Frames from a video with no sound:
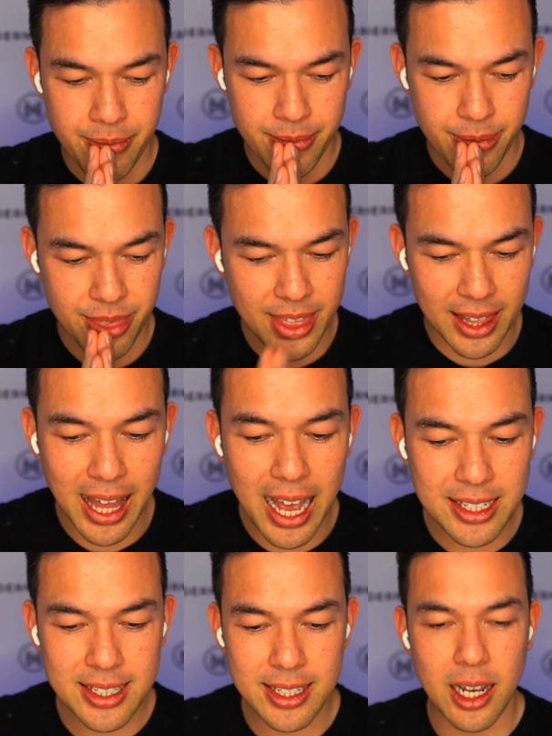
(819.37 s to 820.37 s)
The
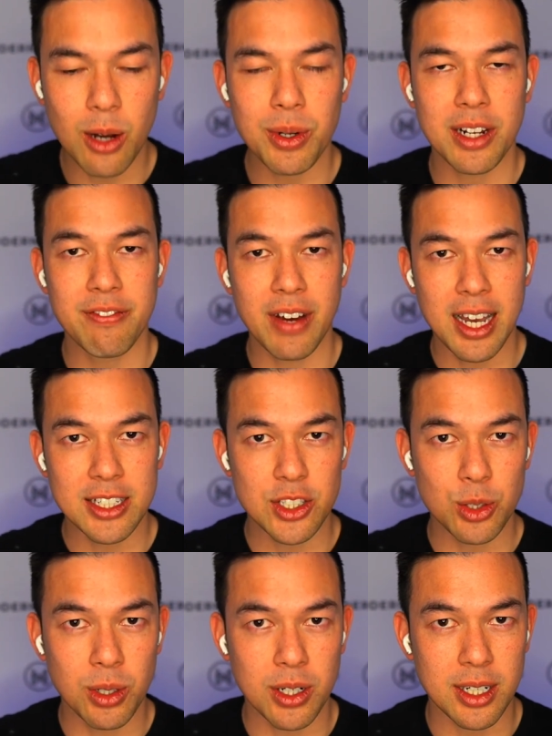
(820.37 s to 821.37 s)
last thing I would advise
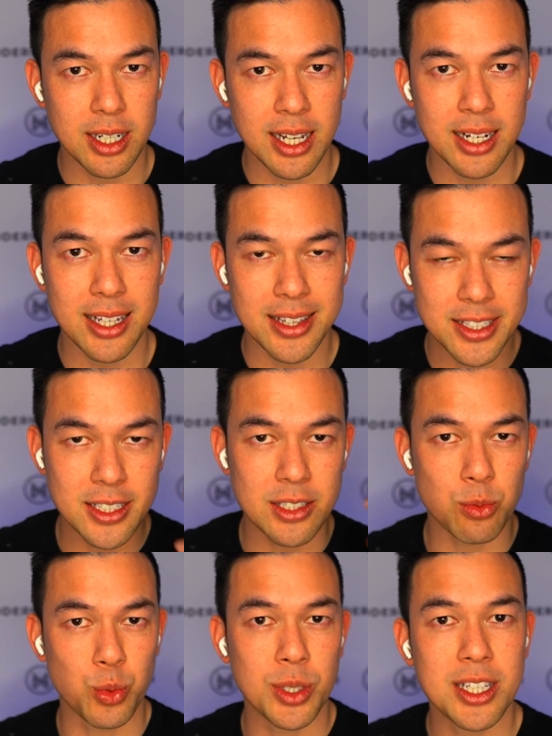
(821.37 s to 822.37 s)
you on, and this is
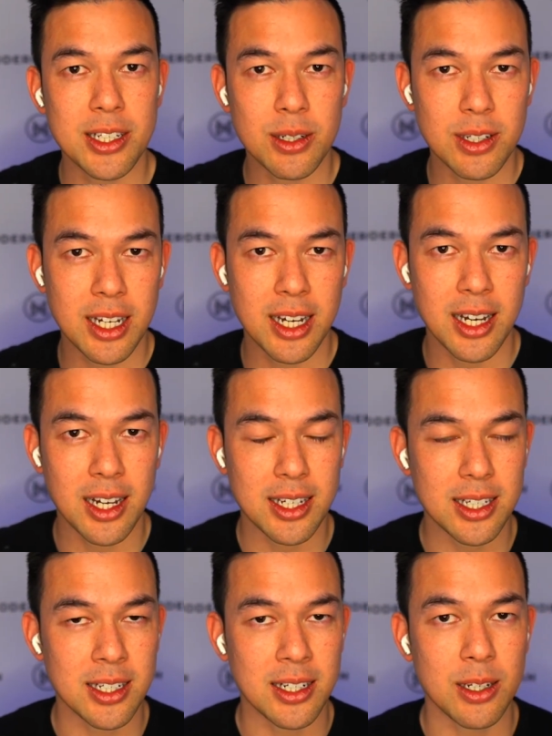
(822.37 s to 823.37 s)
really
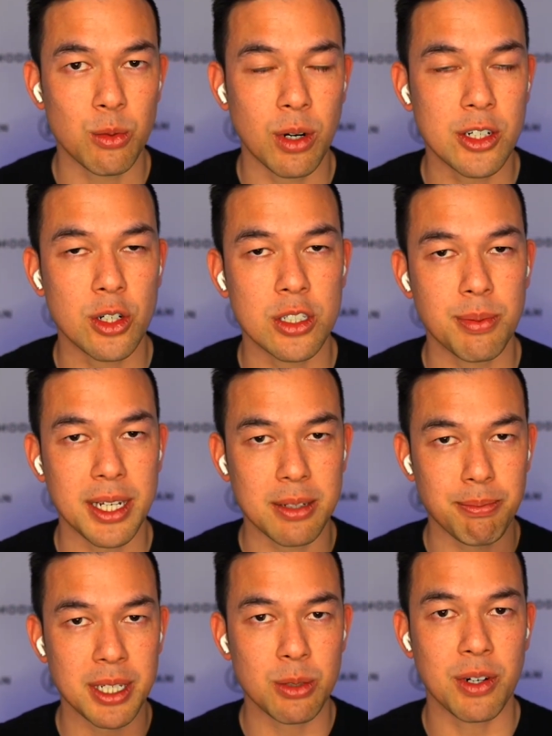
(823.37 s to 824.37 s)
in retrospect,
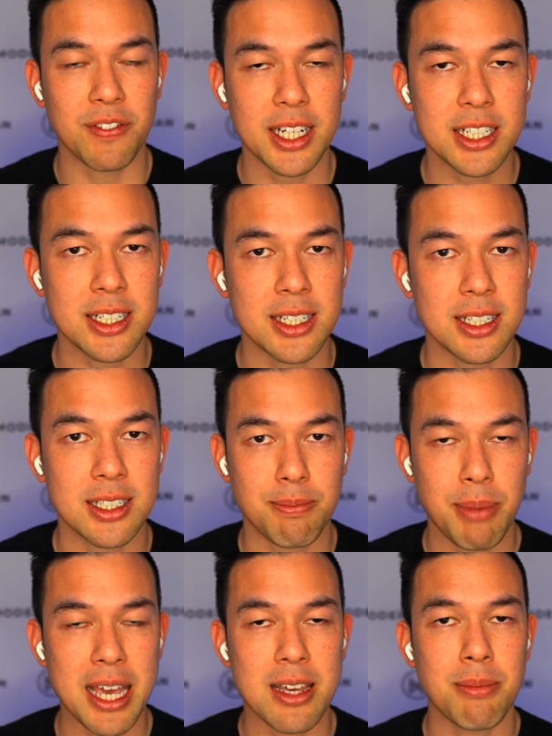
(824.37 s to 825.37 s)
big reflection, is
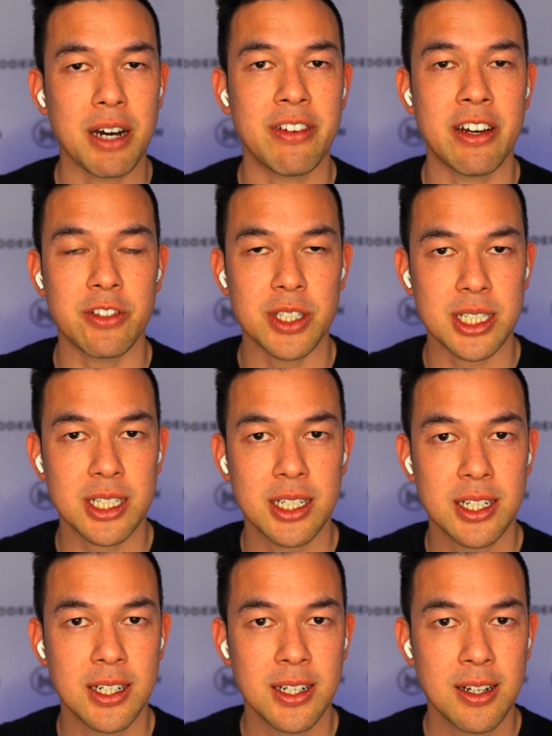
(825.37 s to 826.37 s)
pay above average.
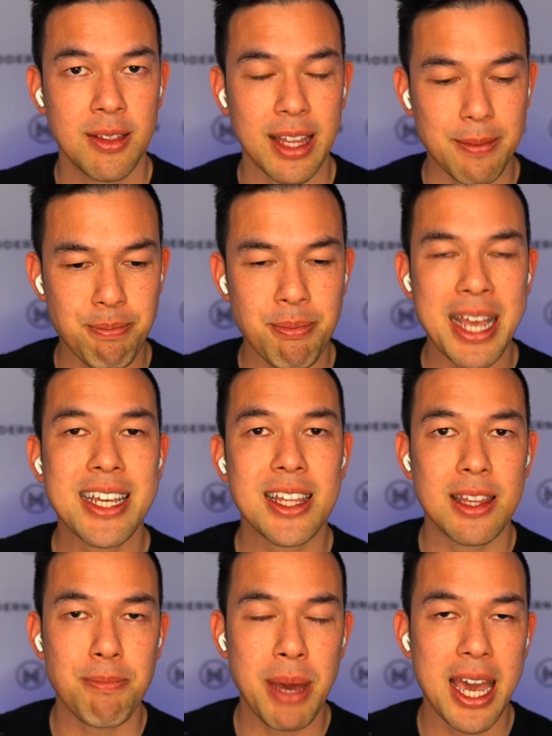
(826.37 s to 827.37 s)
Like make
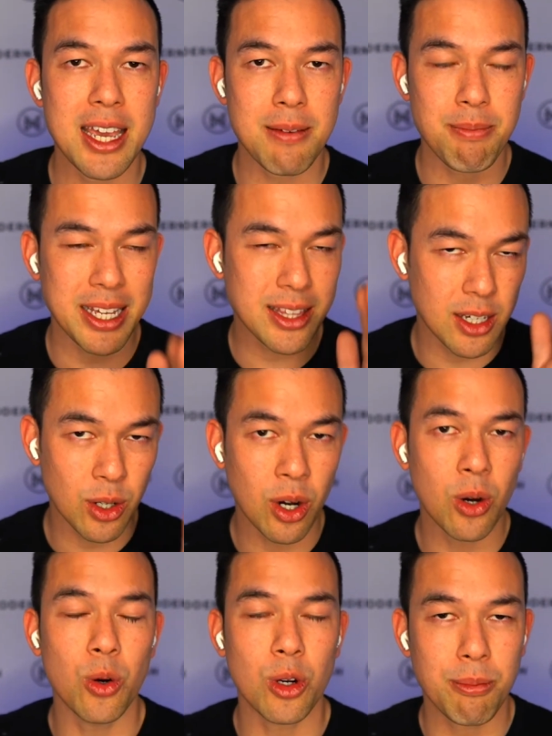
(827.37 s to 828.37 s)
the
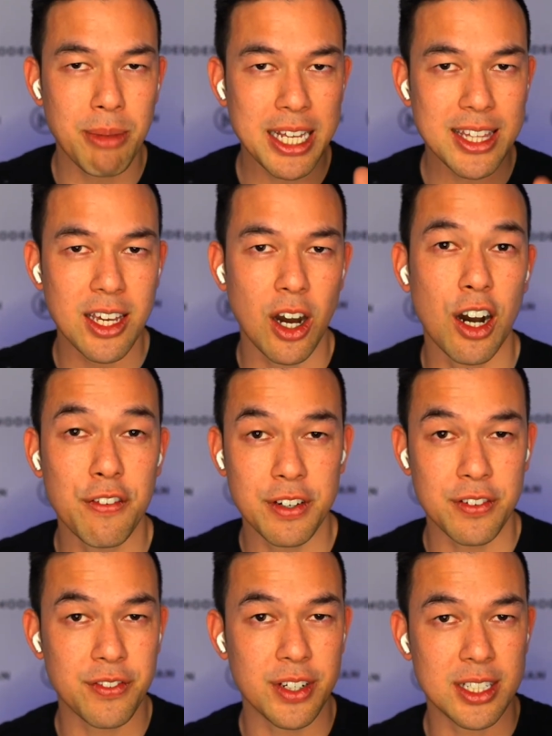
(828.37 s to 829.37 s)
hook, make the offer
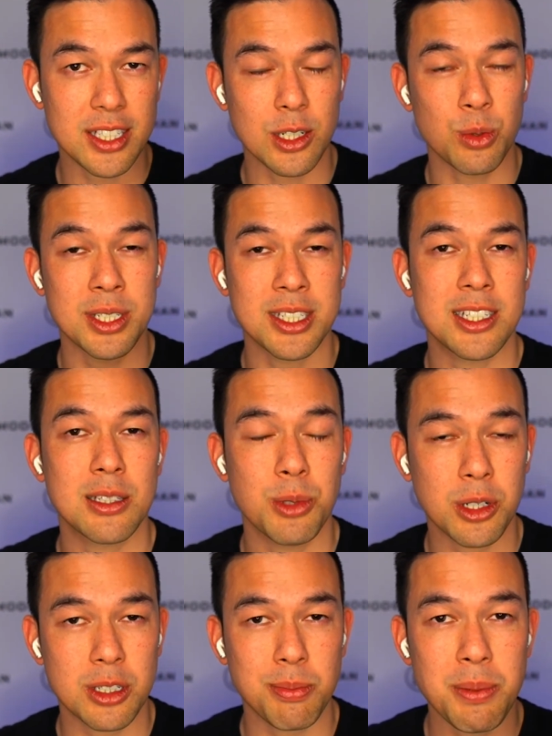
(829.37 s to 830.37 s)
first irresistible,
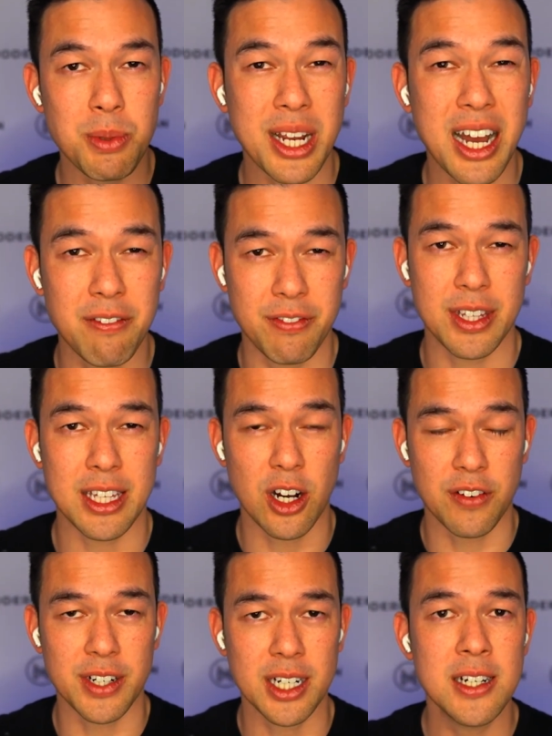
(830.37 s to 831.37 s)
because people come for the
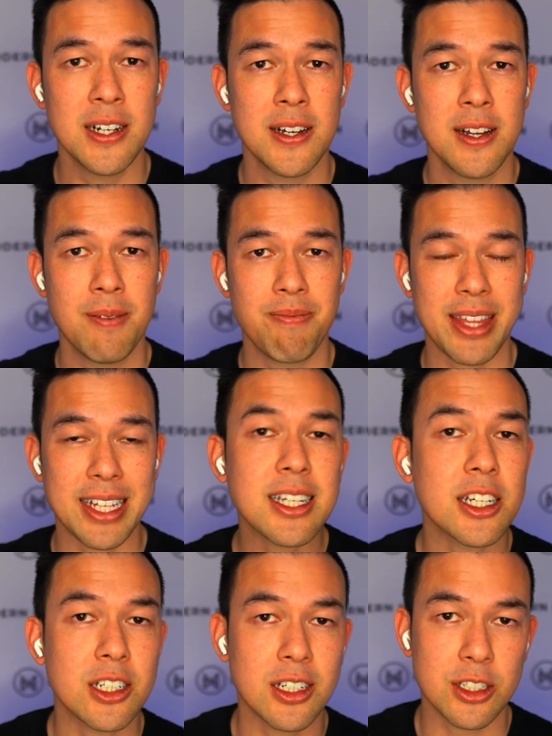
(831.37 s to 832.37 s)
offer, and that's how
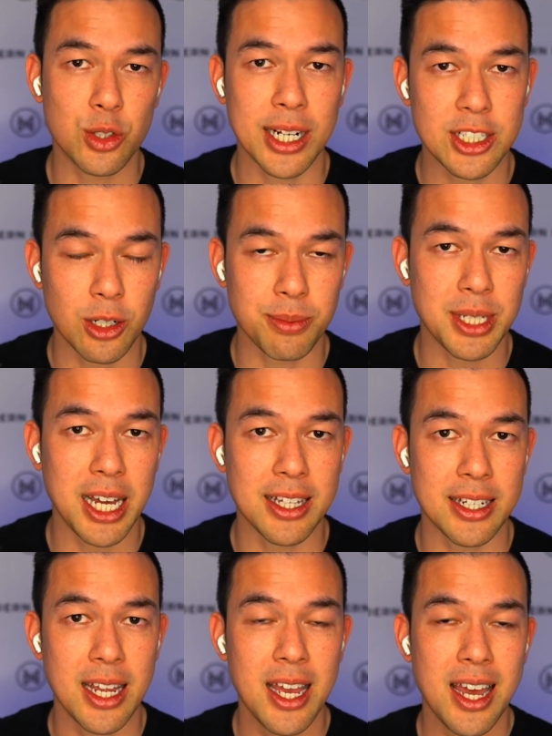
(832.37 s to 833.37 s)
you're going to attract top
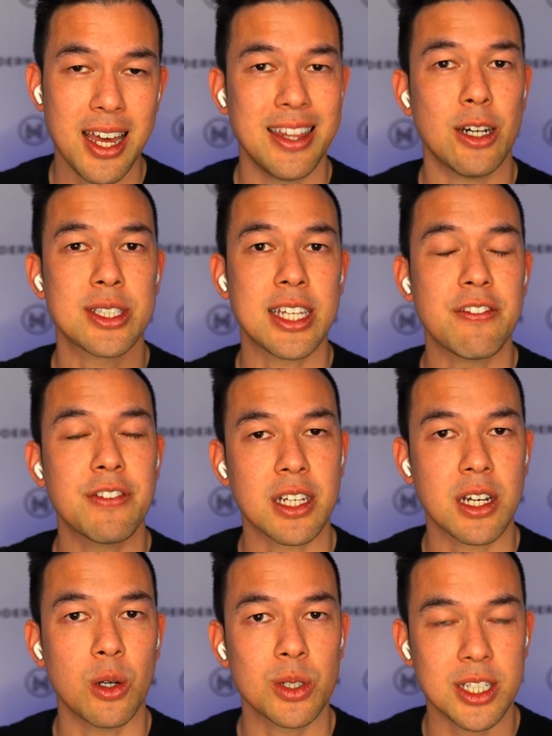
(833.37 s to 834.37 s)
talent, and they'll stay for the
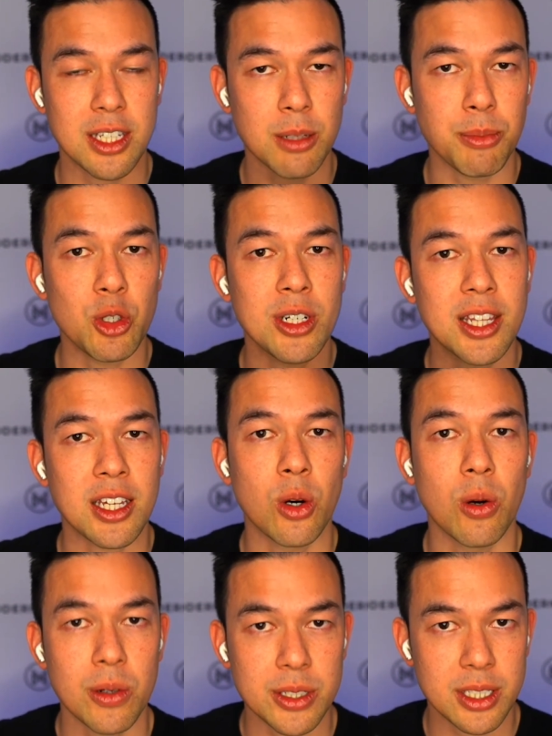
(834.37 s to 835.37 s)
culture, the community, the
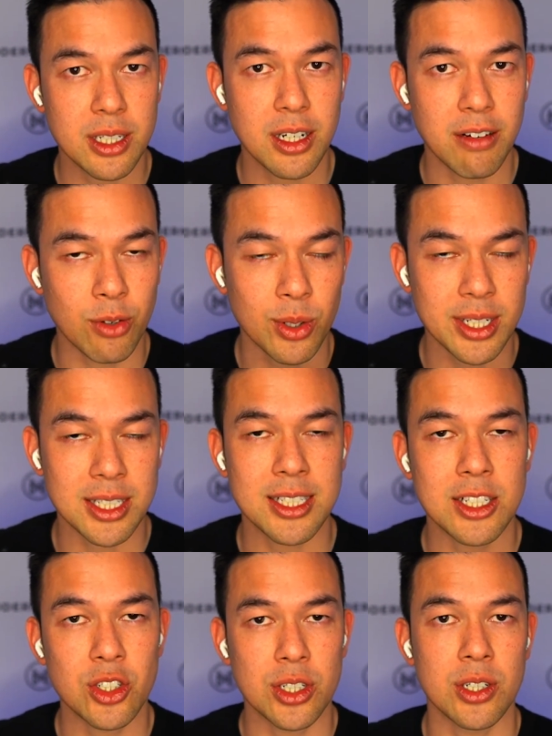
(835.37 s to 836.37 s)
cause of what it is
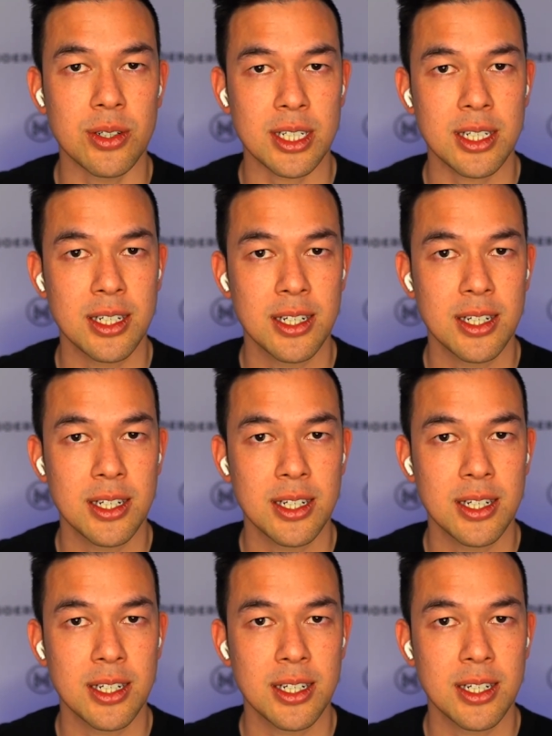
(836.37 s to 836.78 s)
that you're doing.